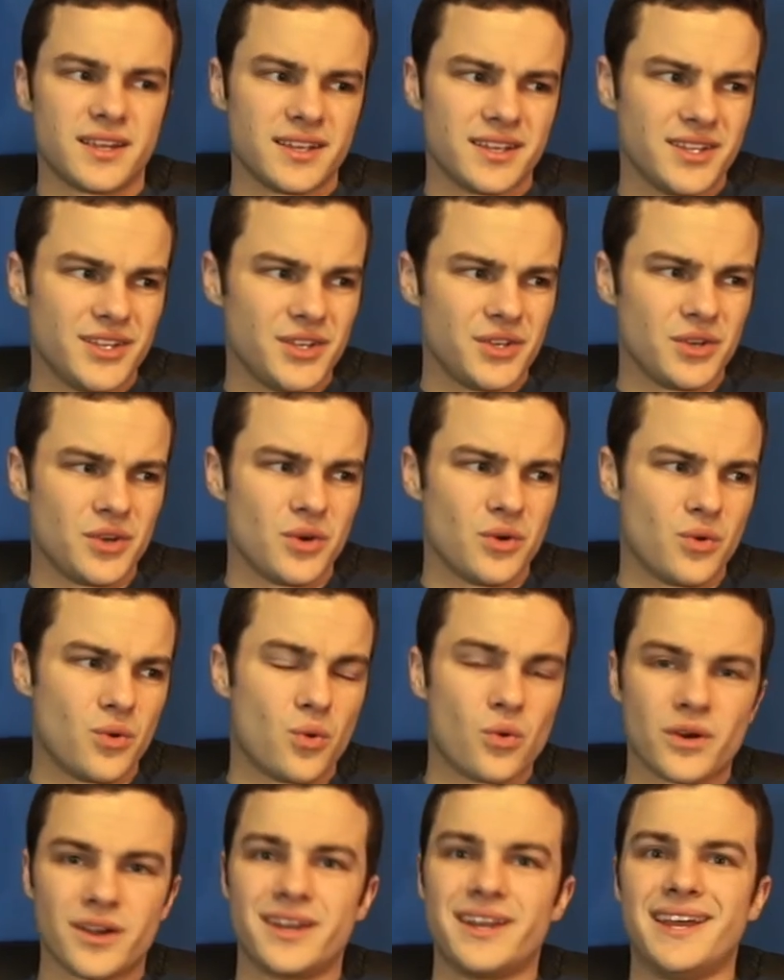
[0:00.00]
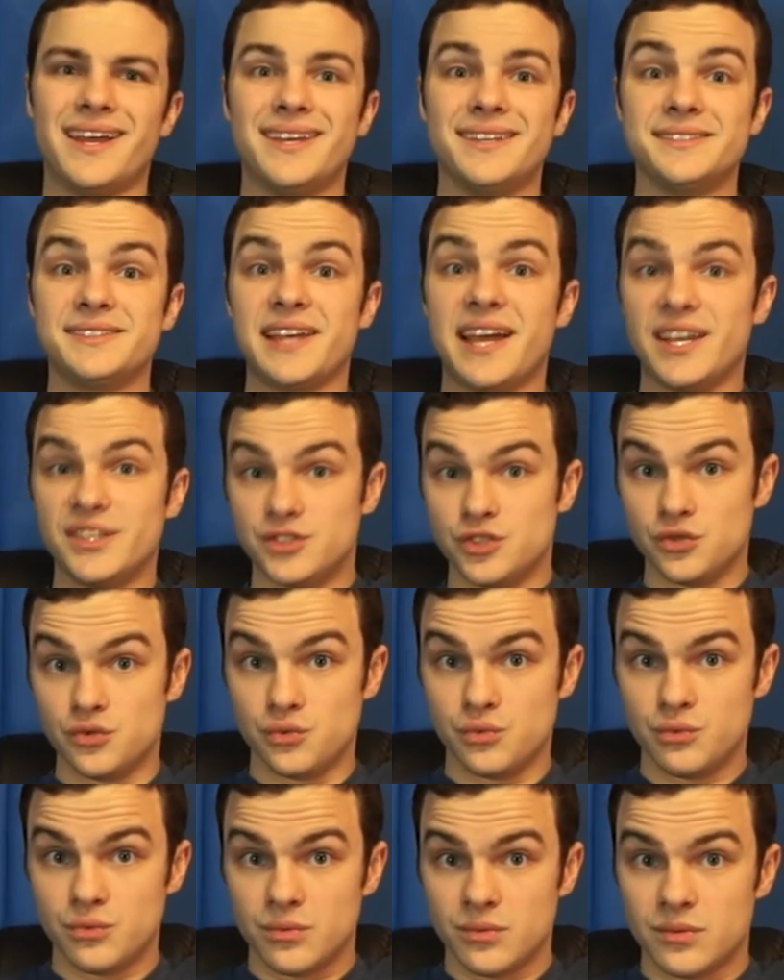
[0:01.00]
you know, organize. I
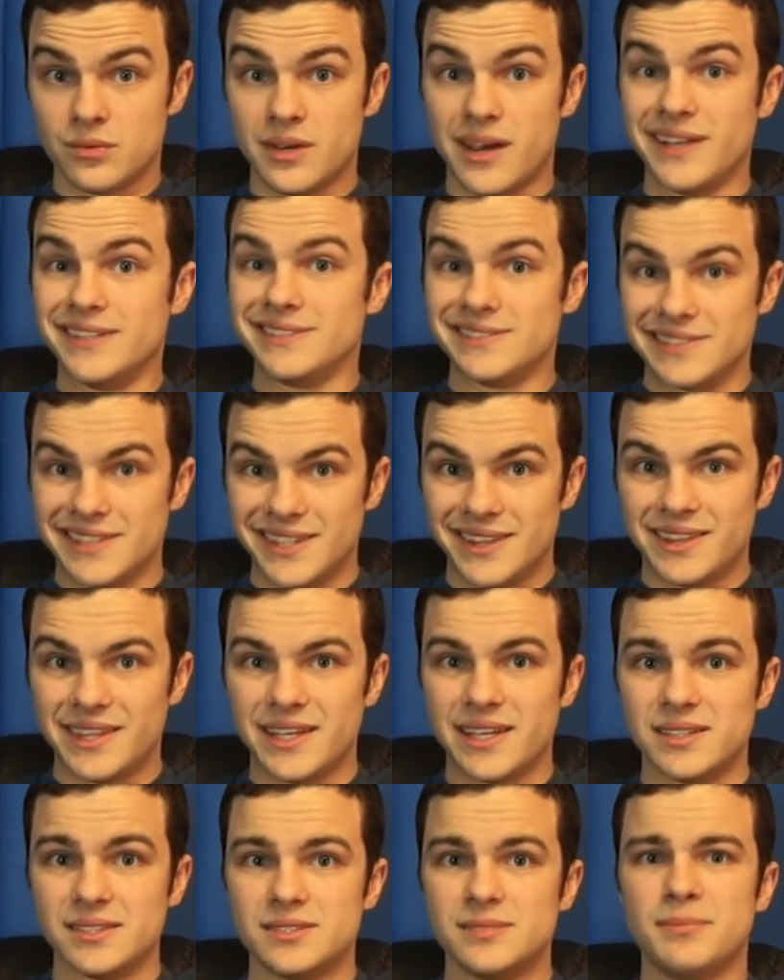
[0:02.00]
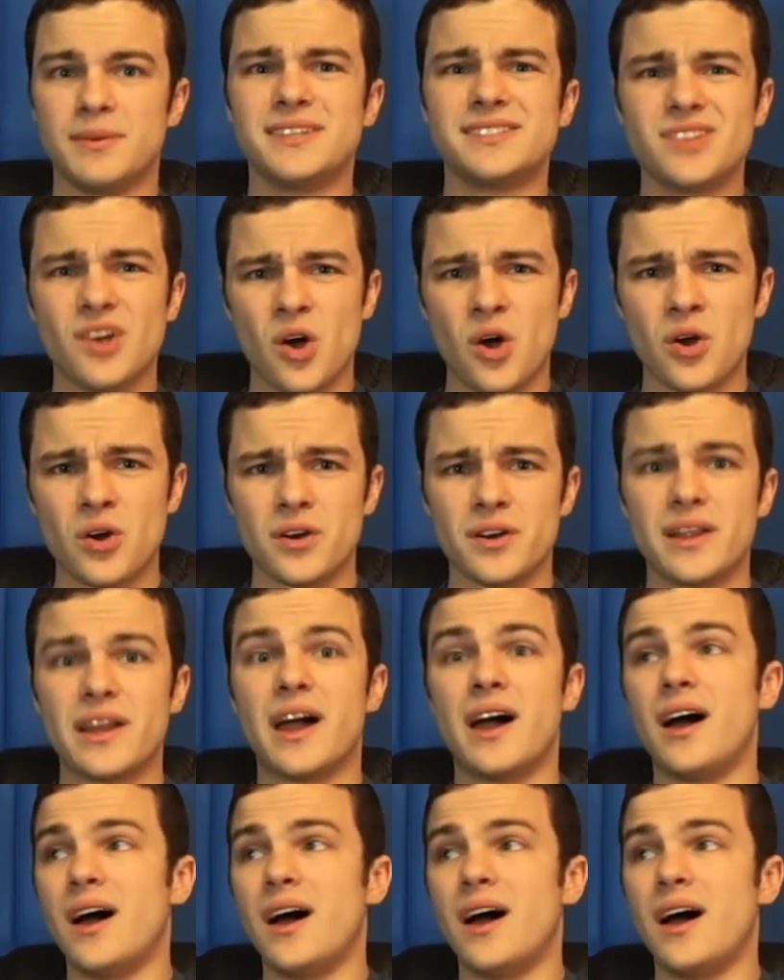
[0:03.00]
do. I delete things, but it's hard.